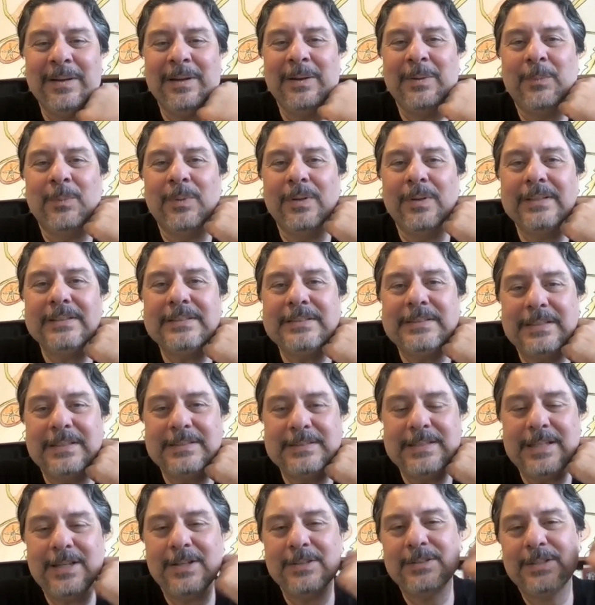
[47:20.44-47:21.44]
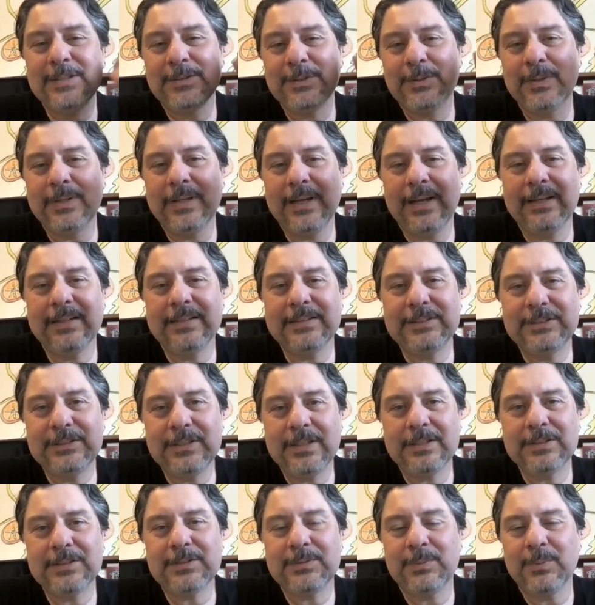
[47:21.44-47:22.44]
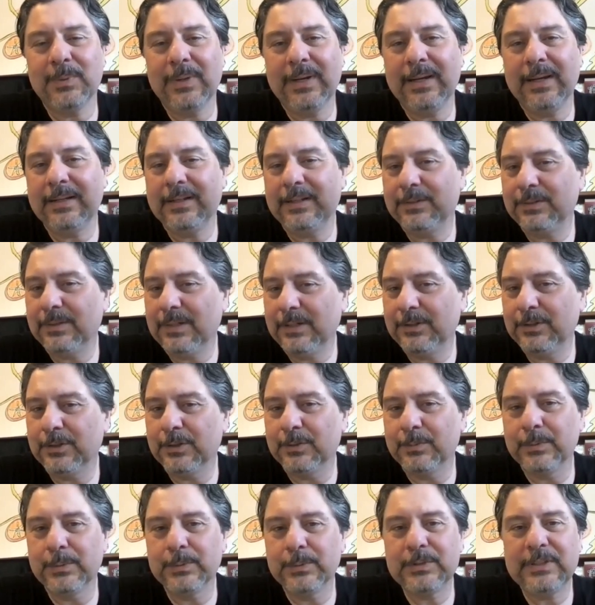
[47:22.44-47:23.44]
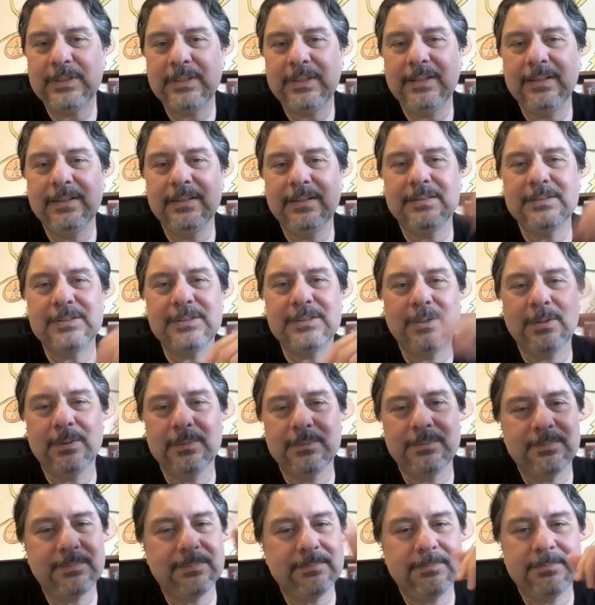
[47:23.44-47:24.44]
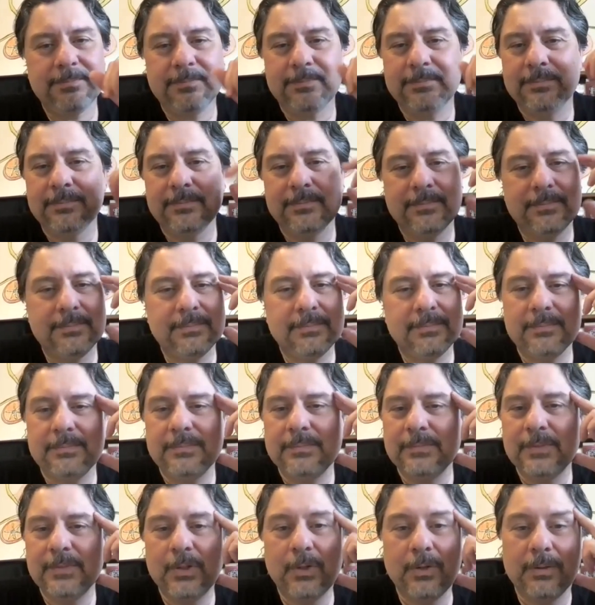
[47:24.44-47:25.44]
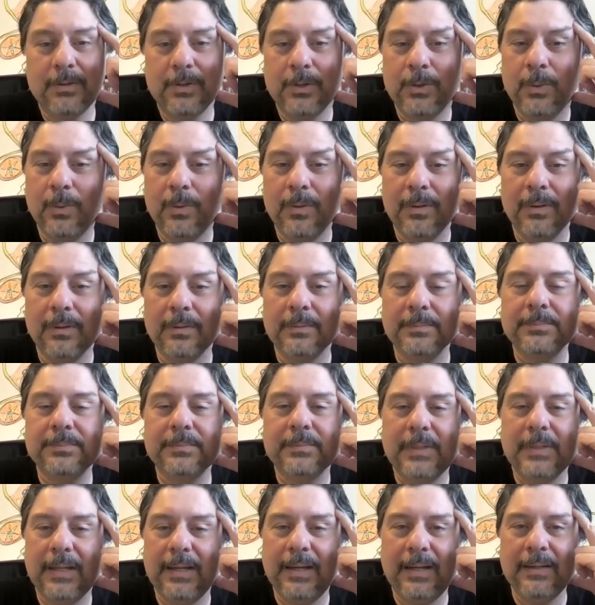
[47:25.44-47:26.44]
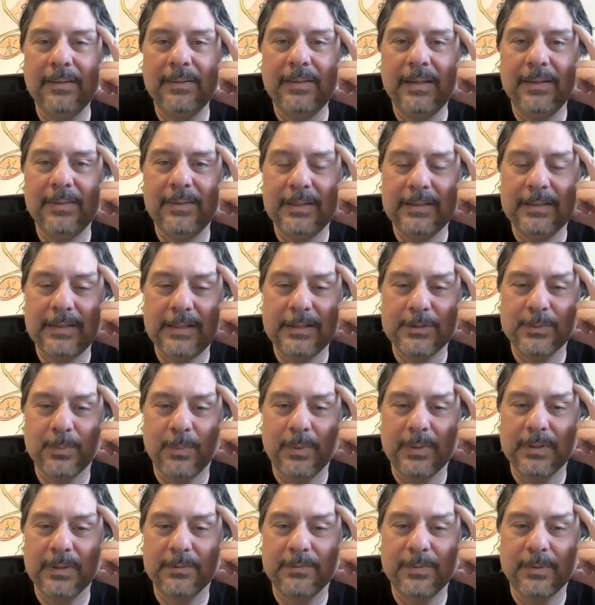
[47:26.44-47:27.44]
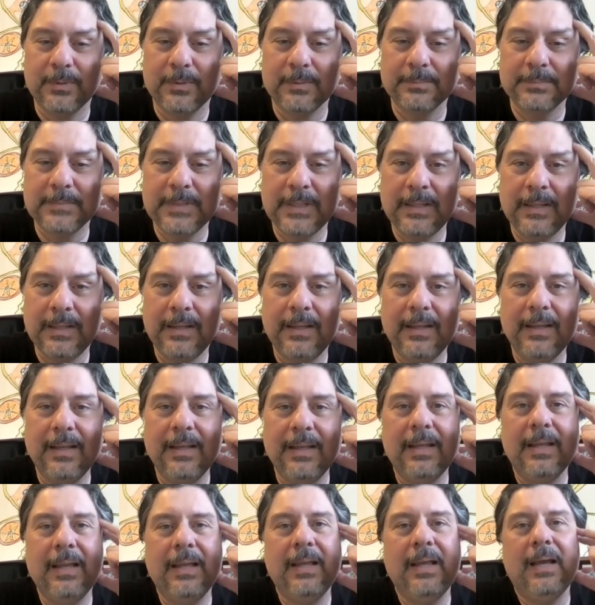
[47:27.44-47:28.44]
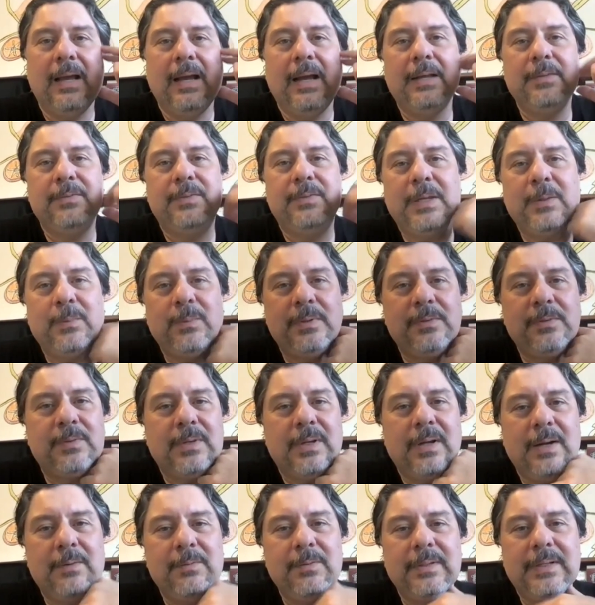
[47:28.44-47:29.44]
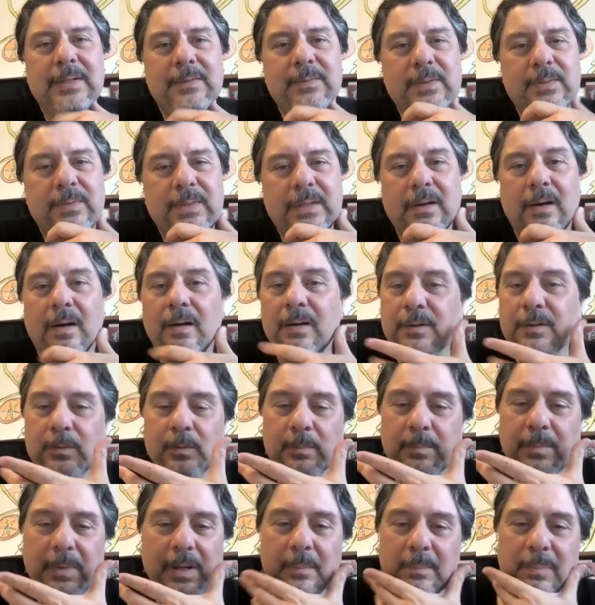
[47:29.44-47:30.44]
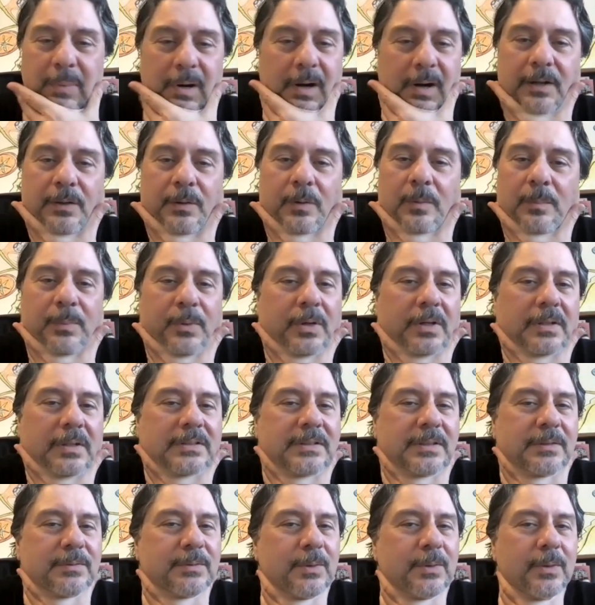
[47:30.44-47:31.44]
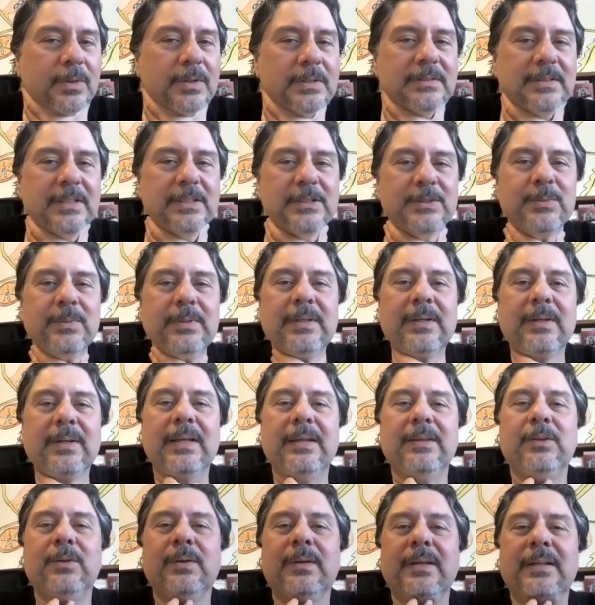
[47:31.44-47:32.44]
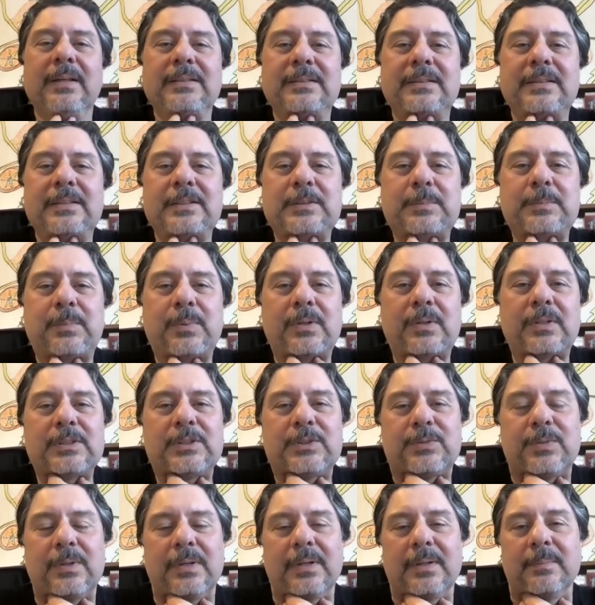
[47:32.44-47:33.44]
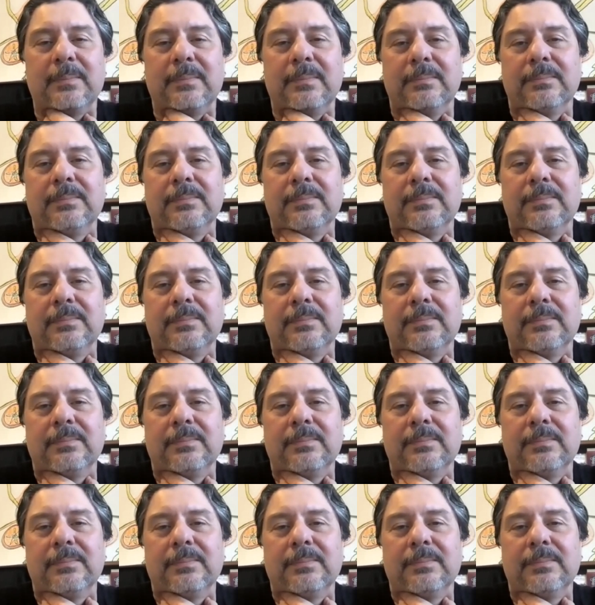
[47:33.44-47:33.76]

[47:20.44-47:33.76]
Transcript: Well, it sounds like you got it just right in, in your routine, and so cool. I, I think that's wonderful. I think we've covered everything. Argle Bargle Books, of course, that's where you get you get these books from.